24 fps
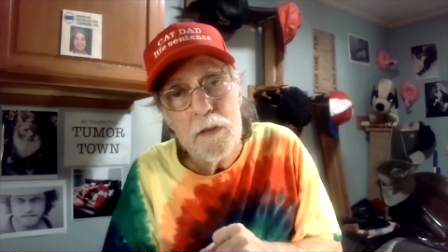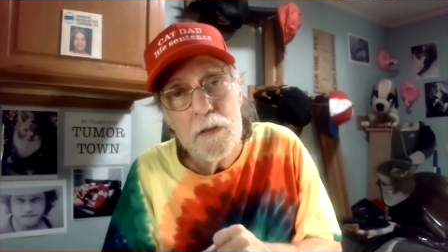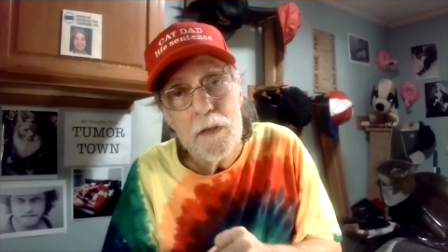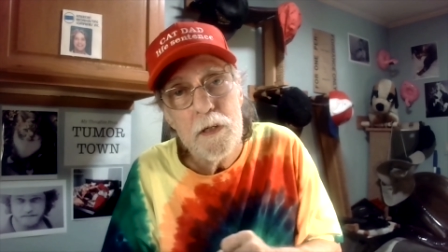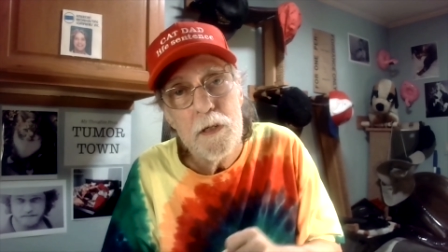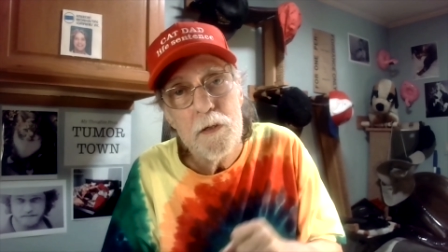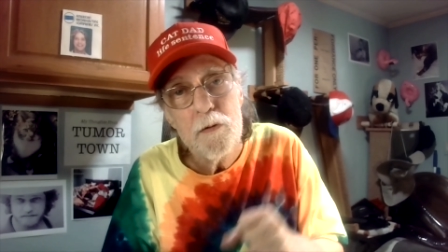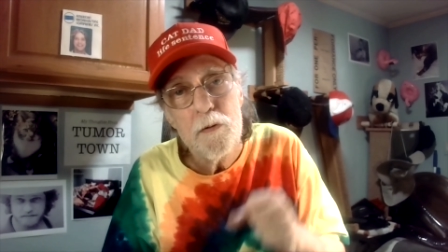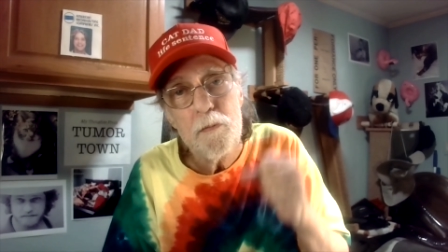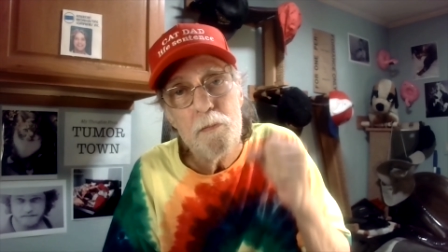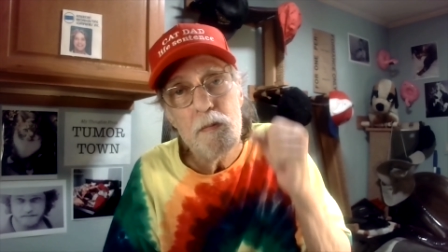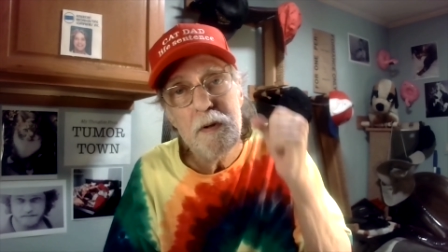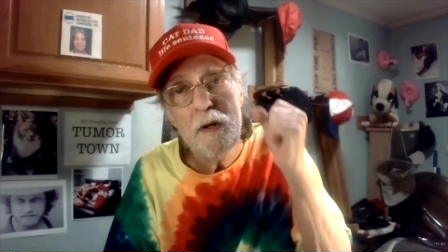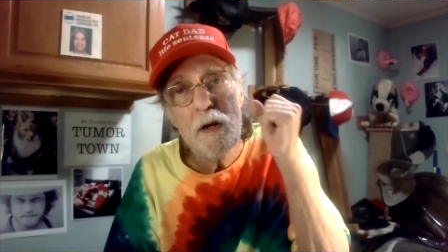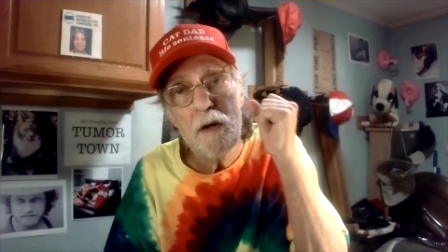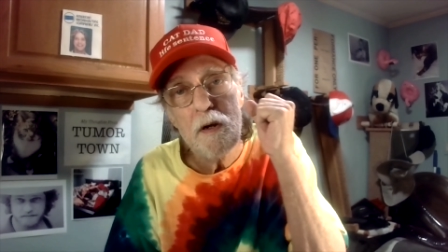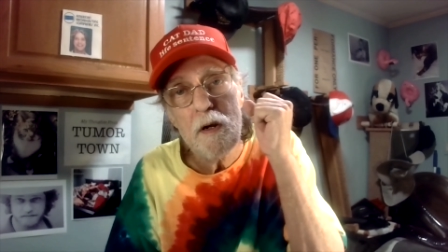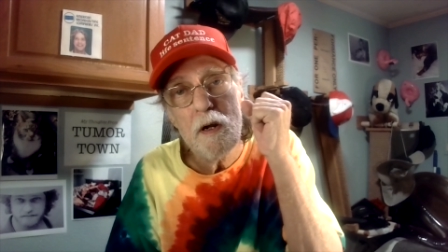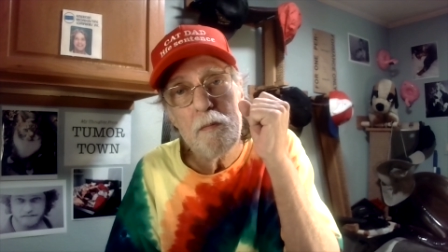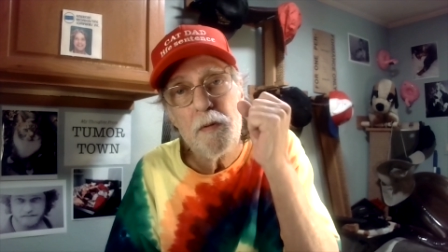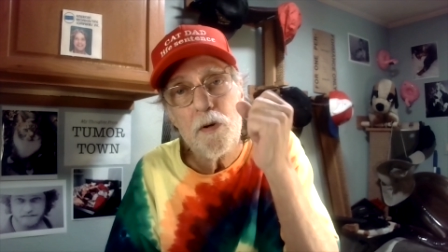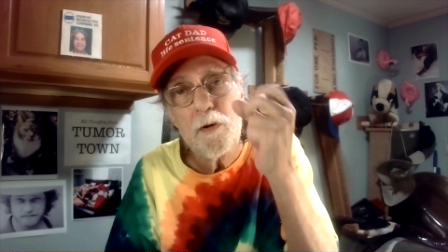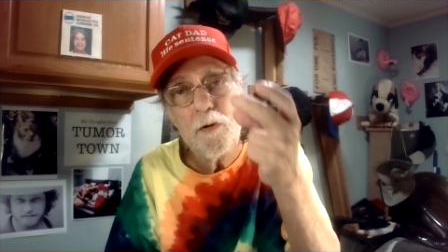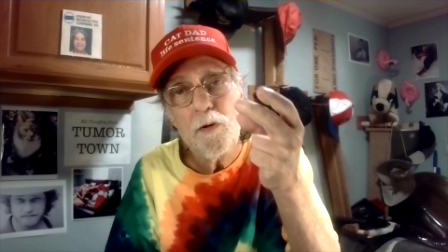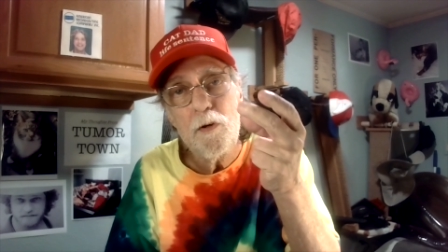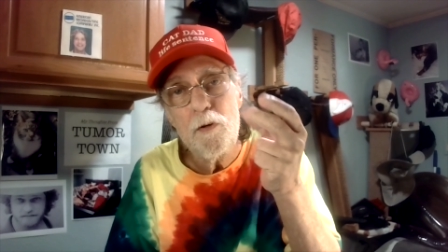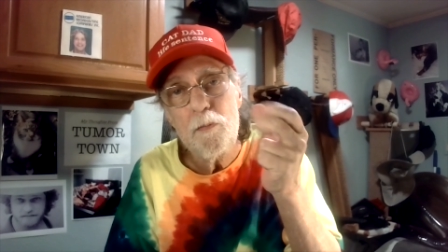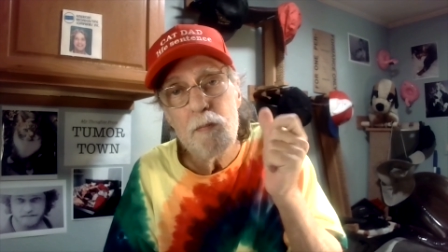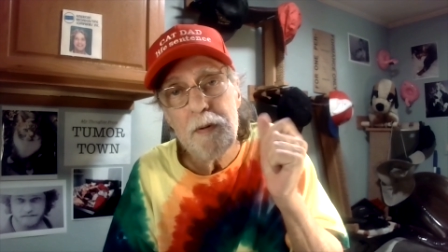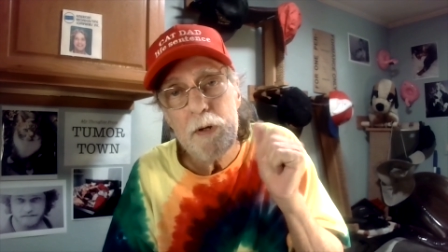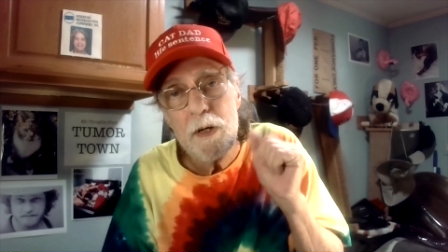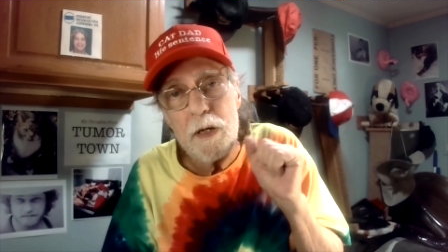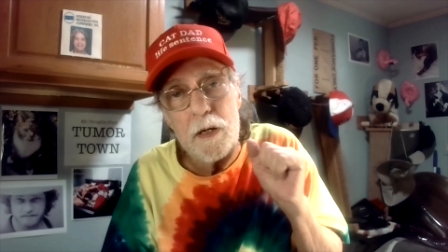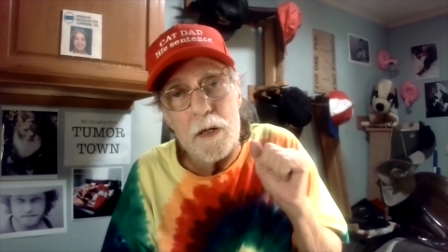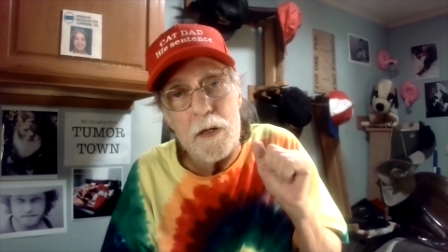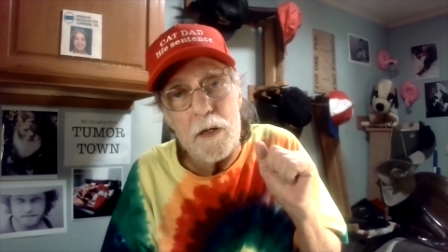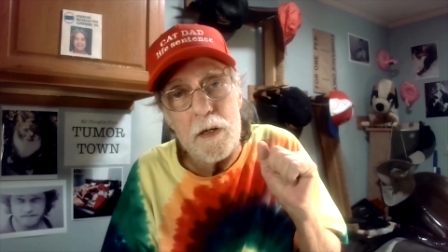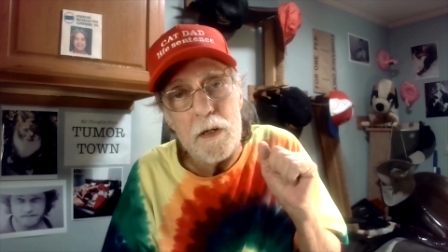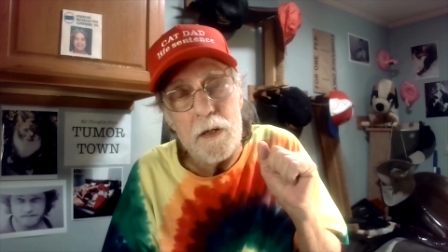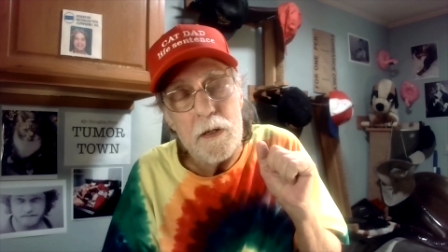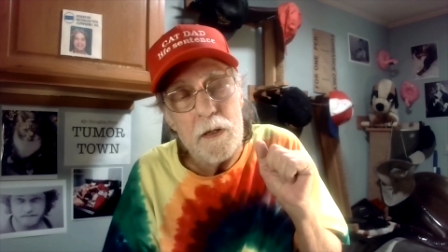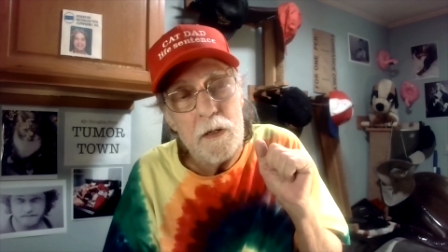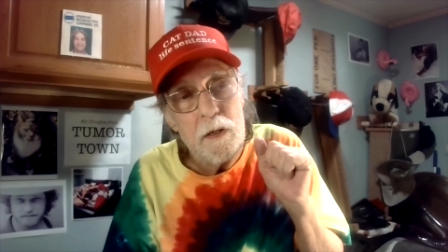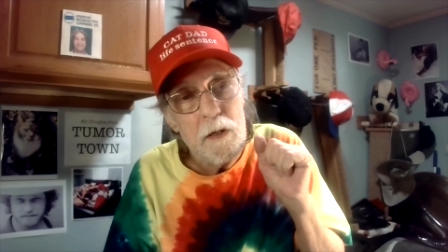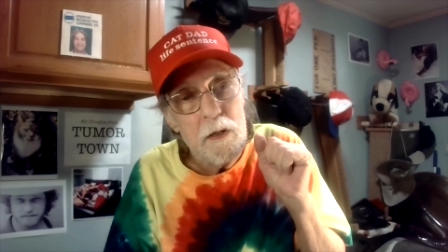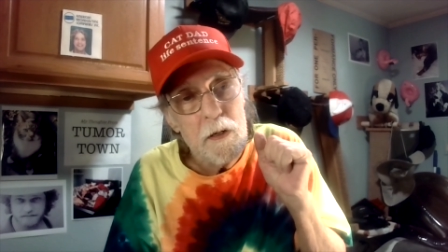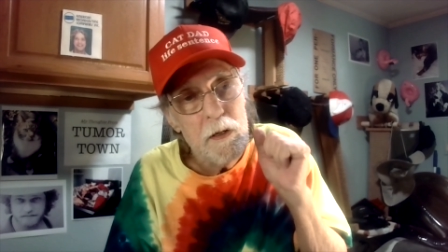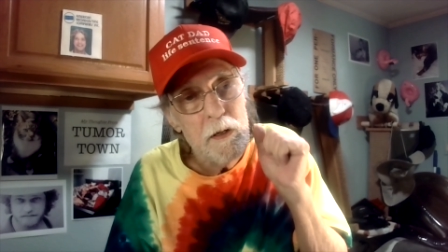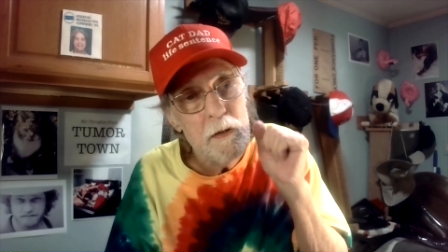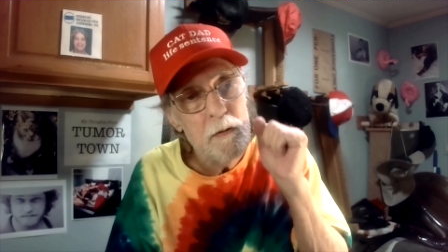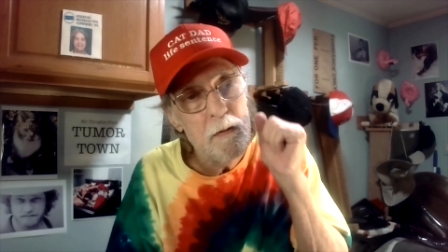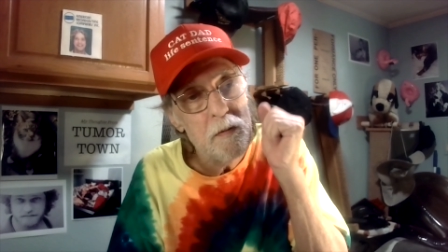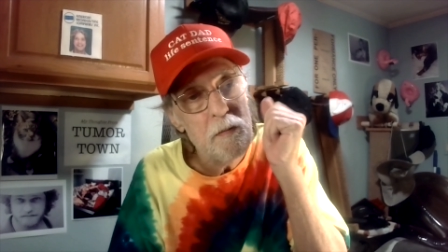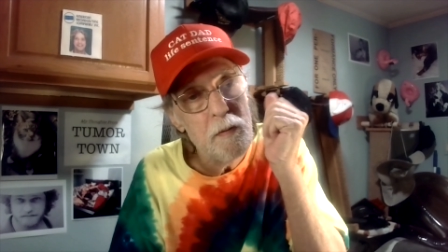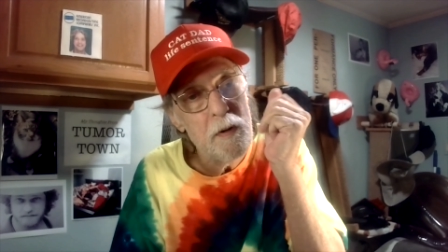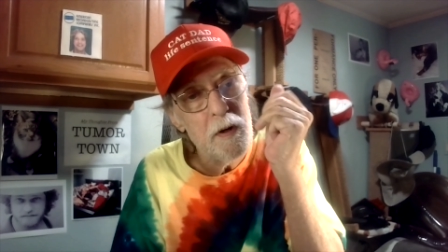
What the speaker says: who would be our number two pick, who would